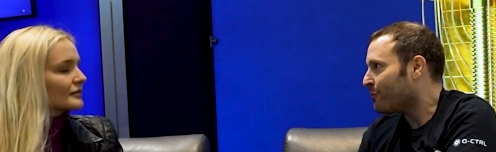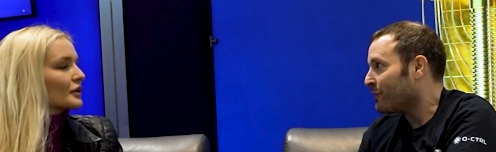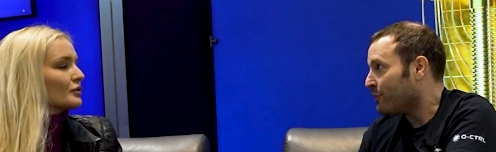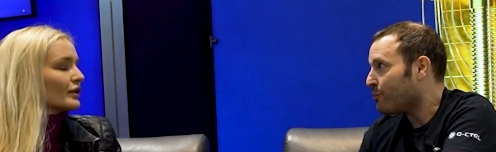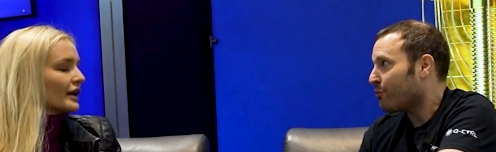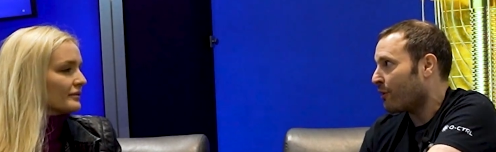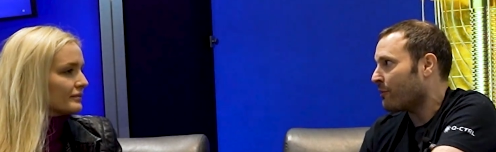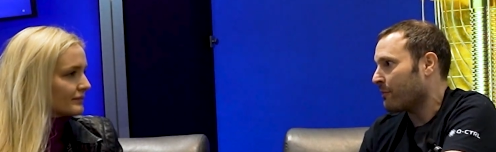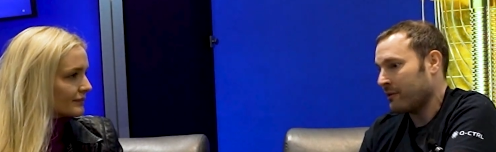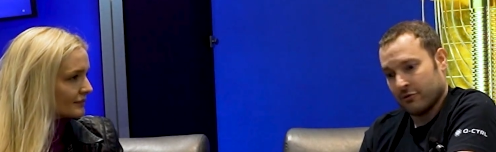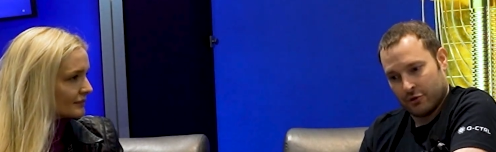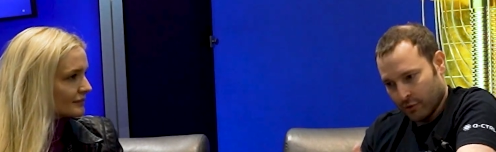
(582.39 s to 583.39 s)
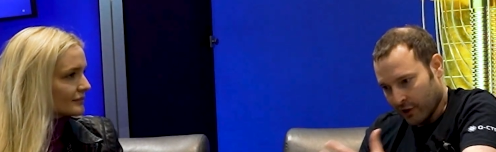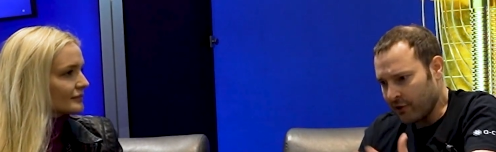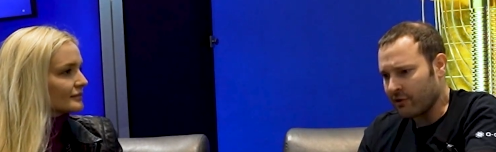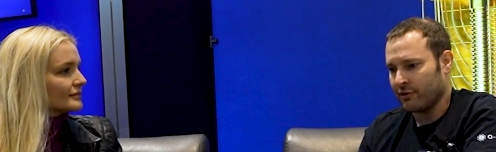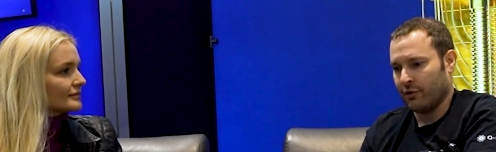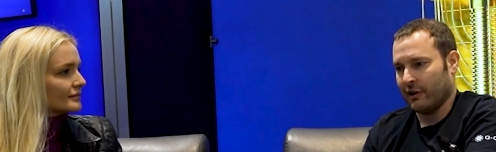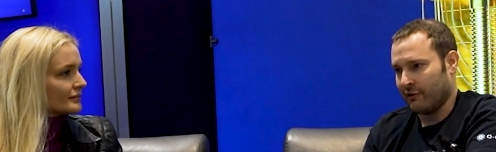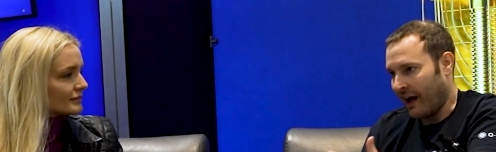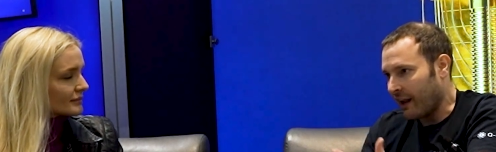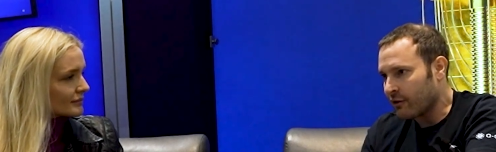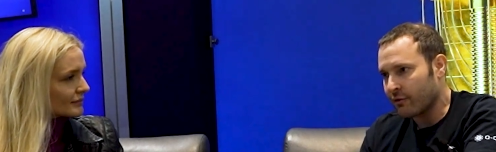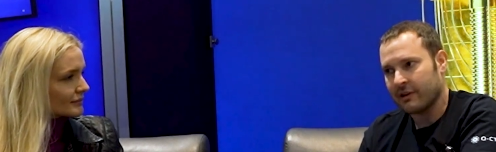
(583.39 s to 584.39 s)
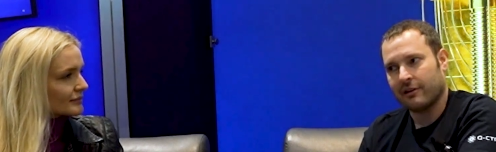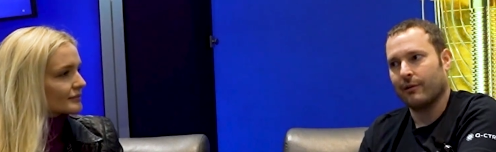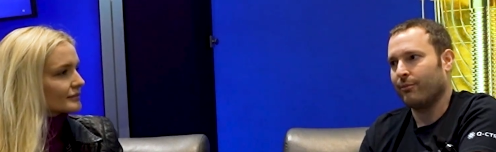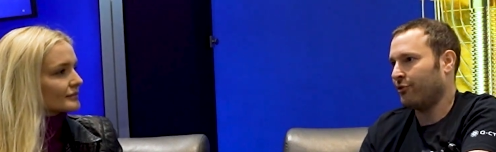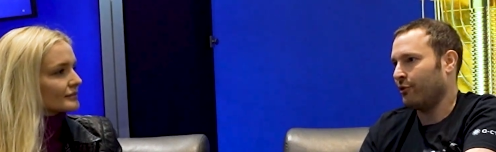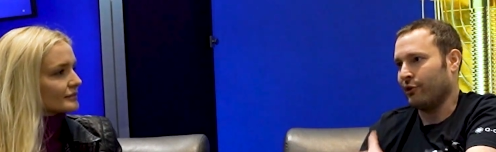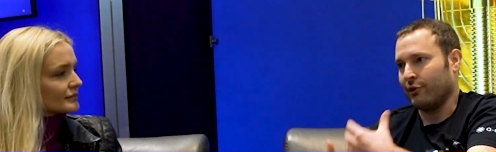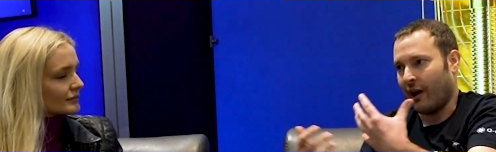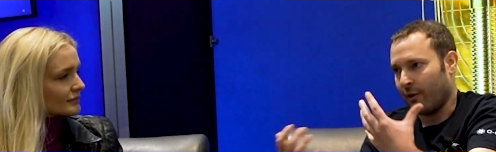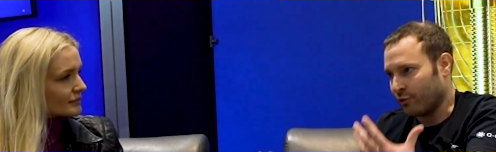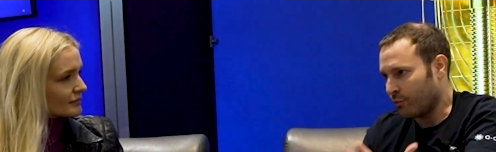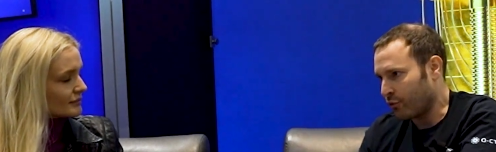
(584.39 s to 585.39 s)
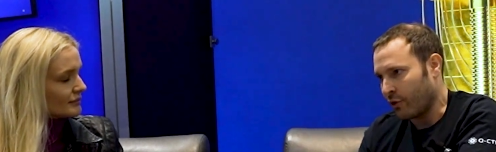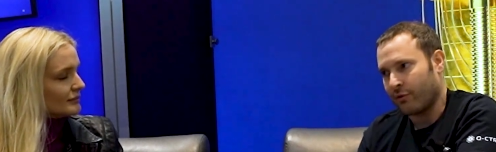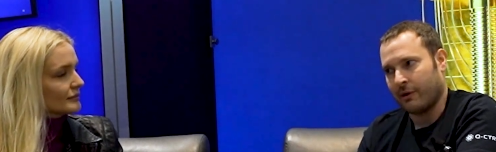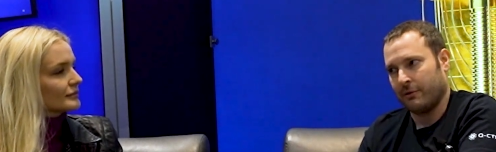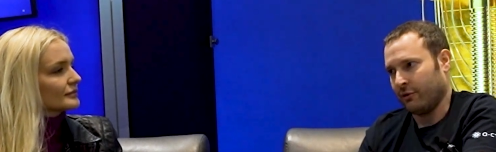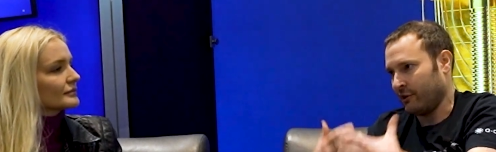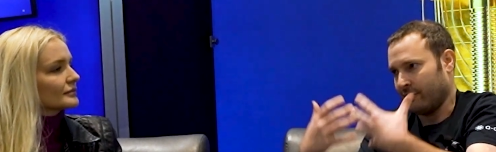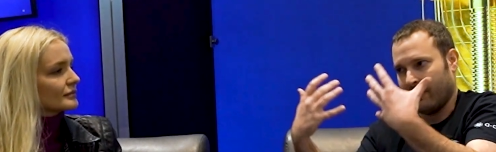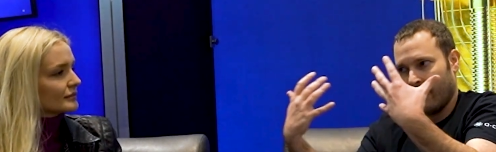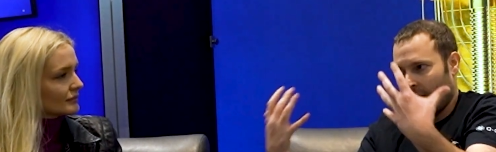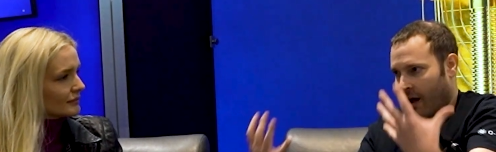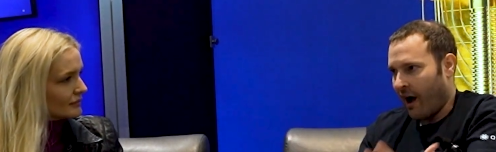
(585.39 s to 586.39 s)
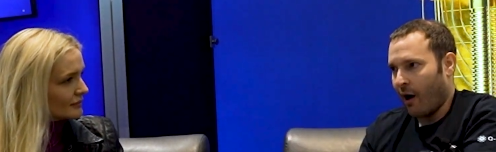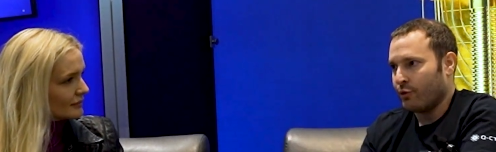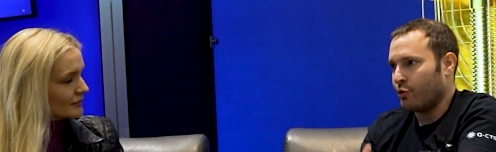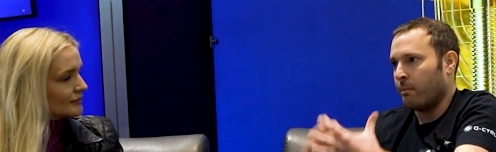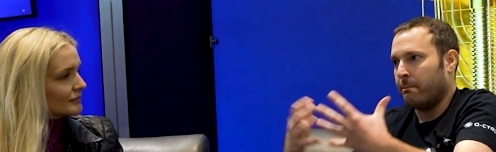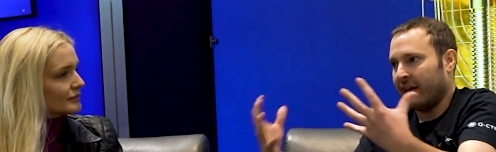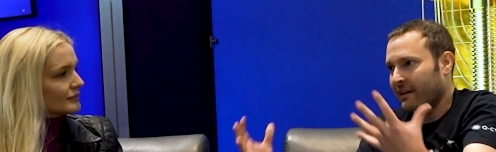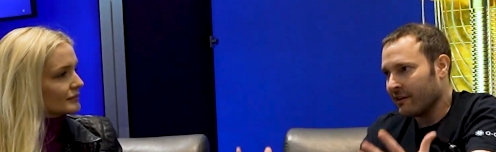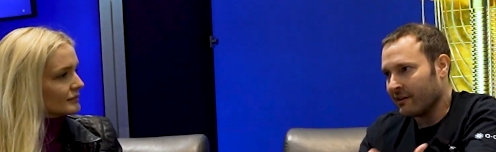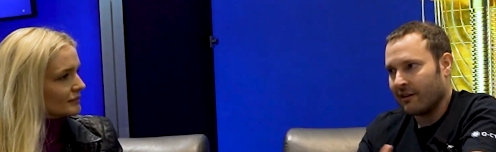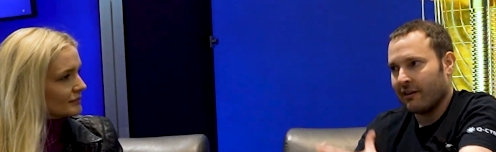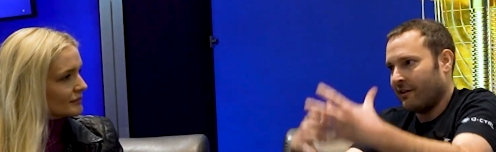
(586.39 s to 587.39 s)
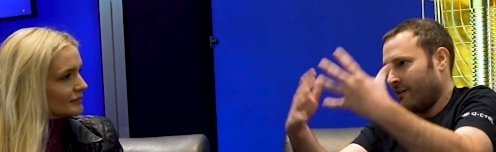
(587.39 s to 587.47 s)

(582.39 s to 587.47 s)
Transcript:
Speaker 1: When you right. program, you learn. You learn algorithms, you learn how to program, you learn how to build